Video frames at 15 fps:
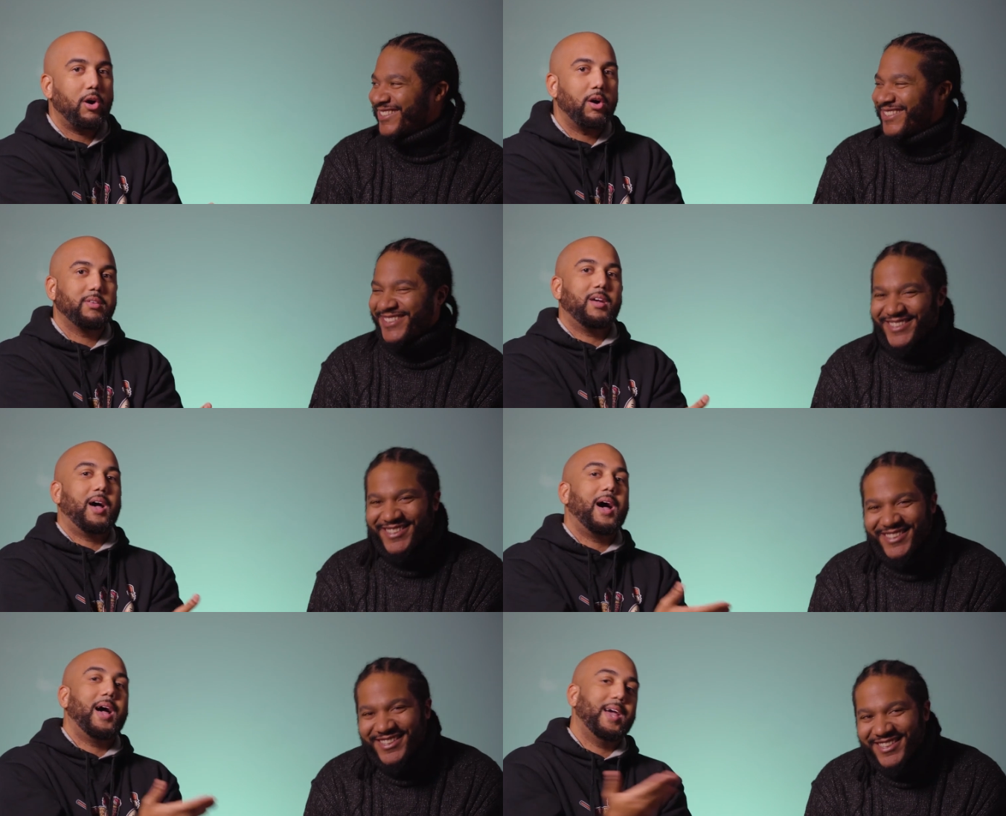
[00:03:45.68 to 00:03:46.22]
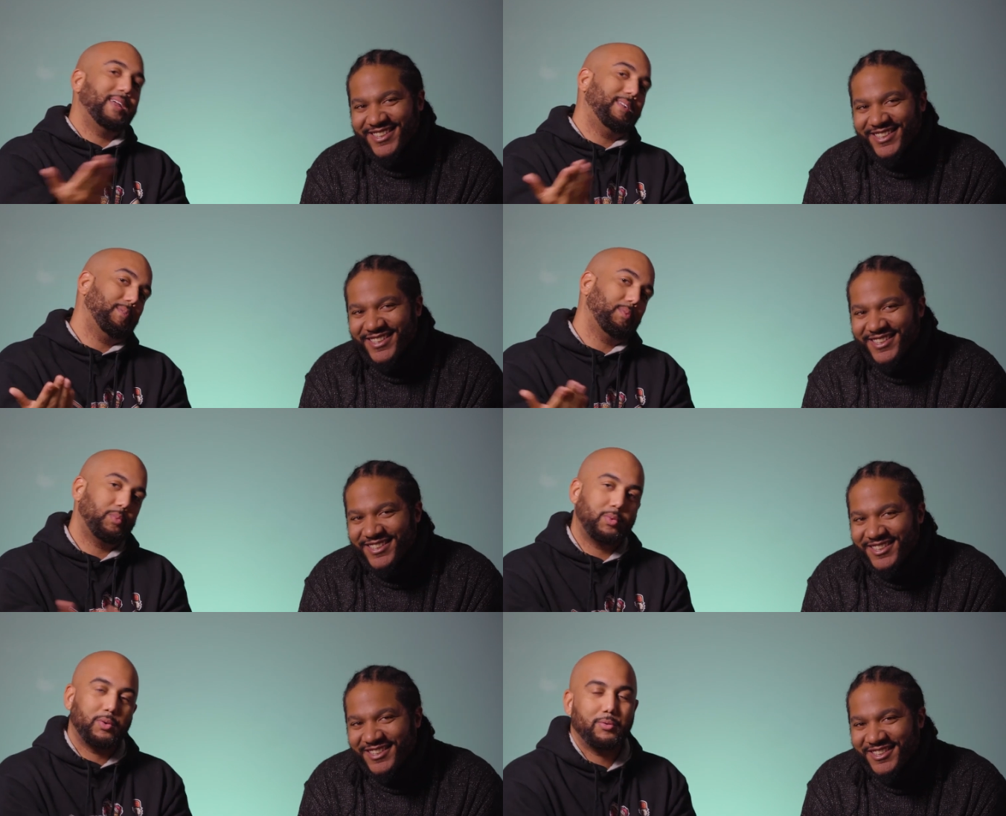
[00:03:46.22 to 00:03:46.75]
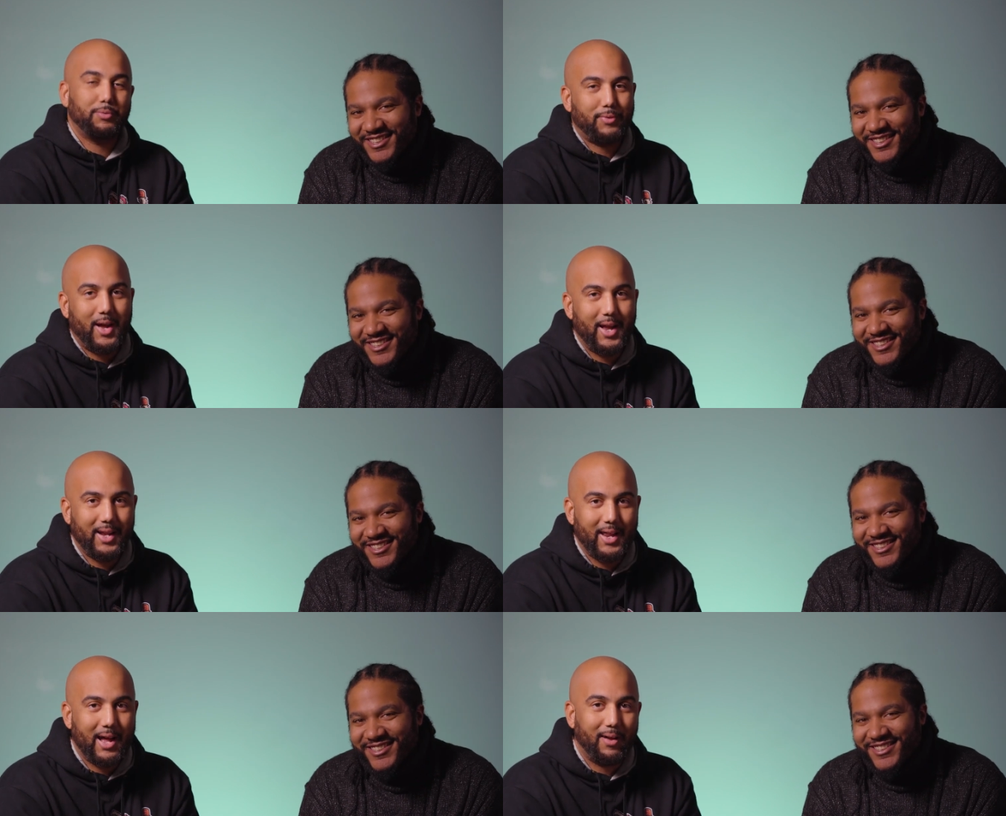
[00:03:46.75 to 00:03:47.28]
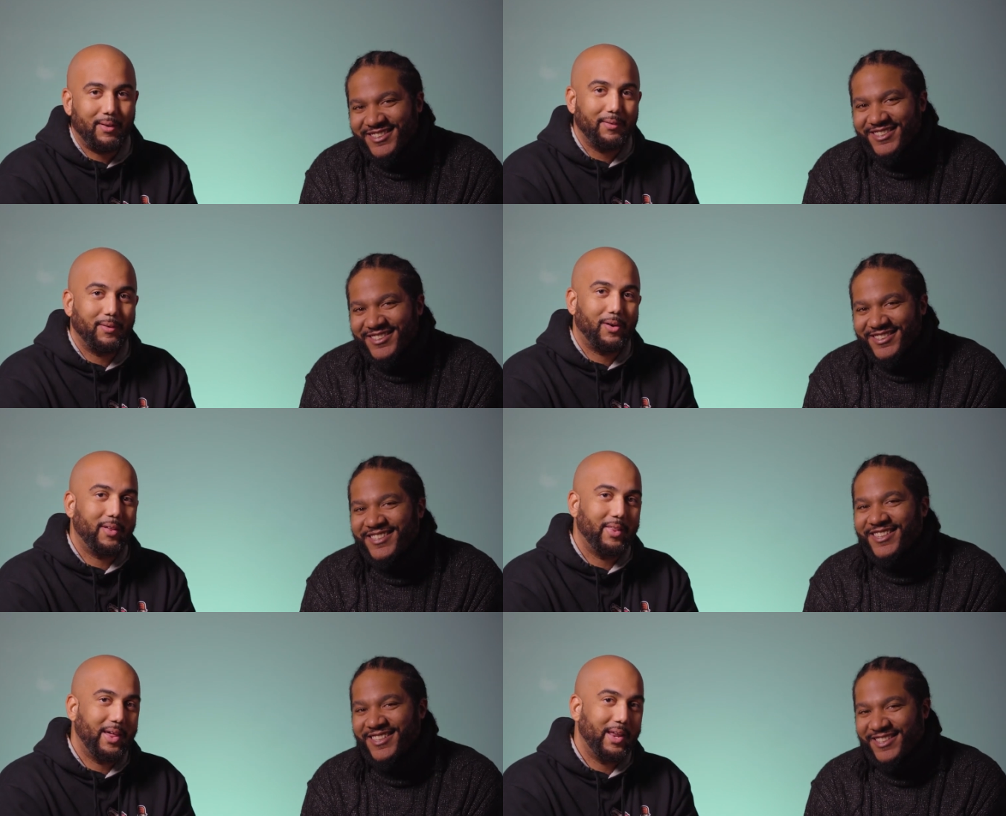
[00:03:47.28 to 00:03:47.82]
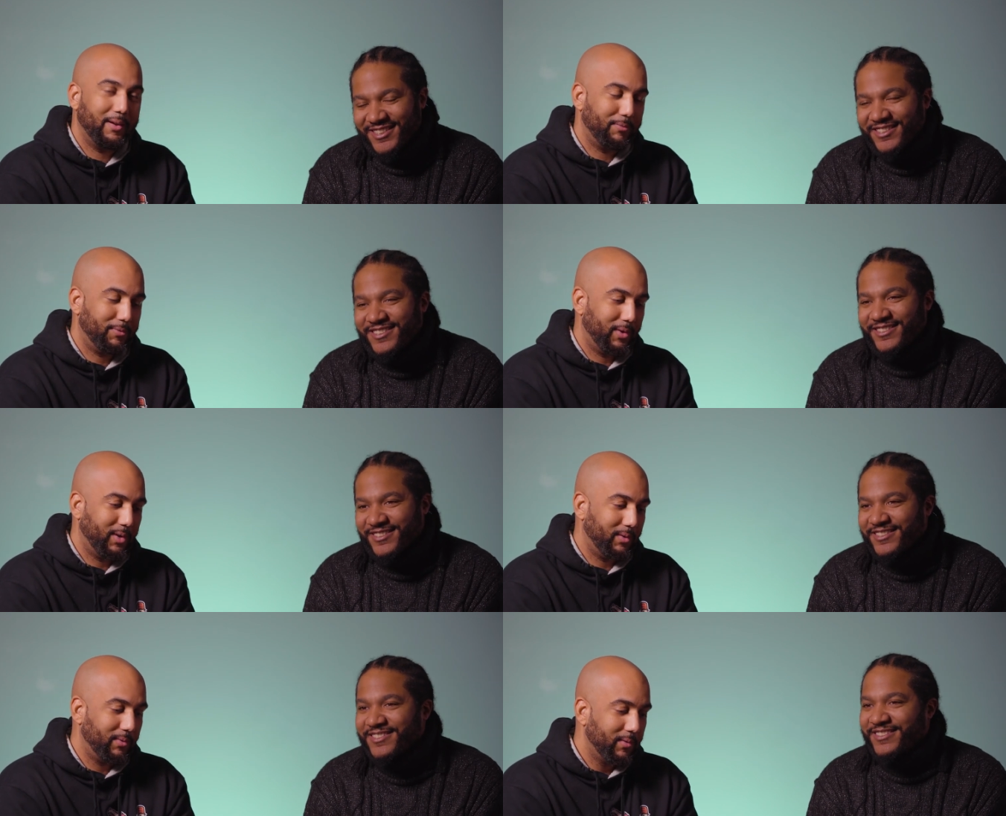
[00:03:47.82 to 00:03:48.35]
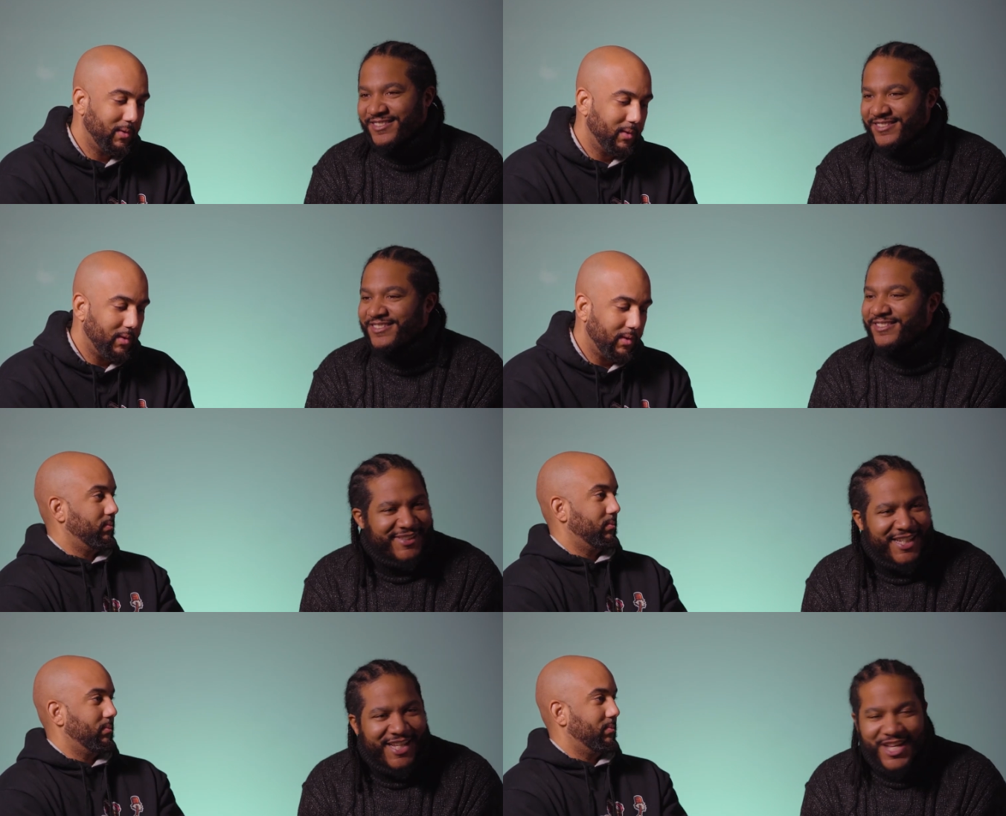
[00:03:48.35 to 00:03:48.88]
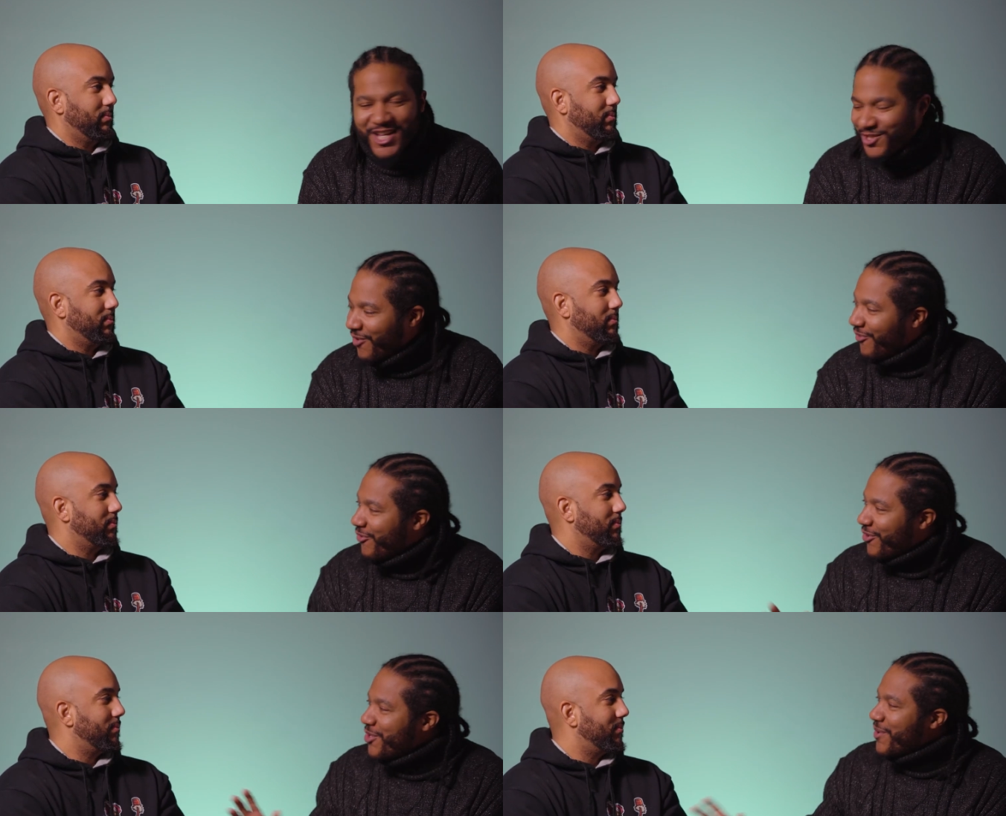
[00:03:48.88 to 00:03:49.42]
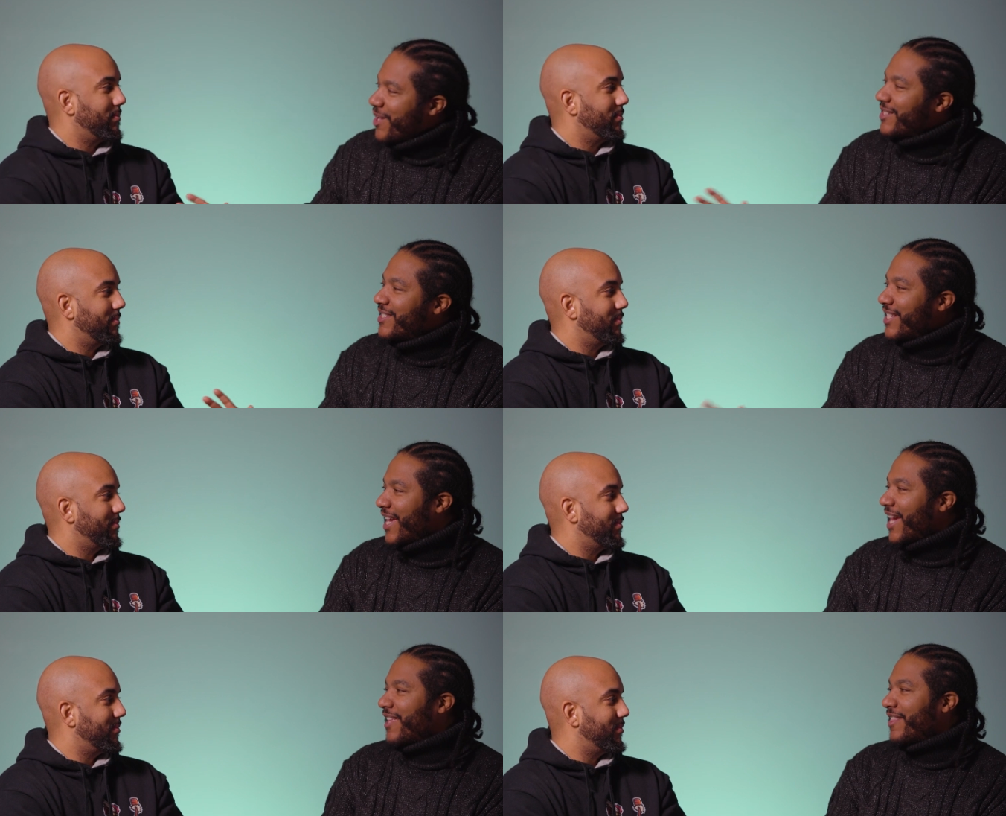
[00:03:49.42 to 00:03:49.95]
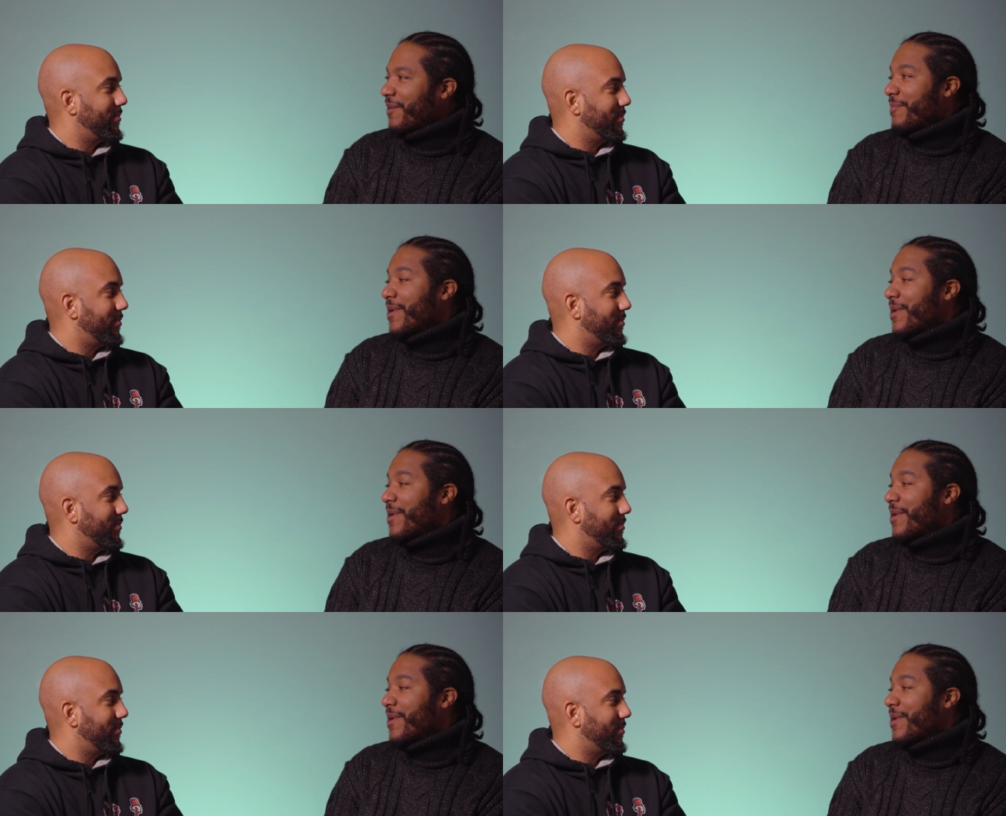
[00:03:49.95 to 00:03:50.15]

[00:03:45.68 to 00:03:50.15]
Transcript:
Speaker 1: call Ty and you'll find out all that info.
Speaker 2: So for USDA, the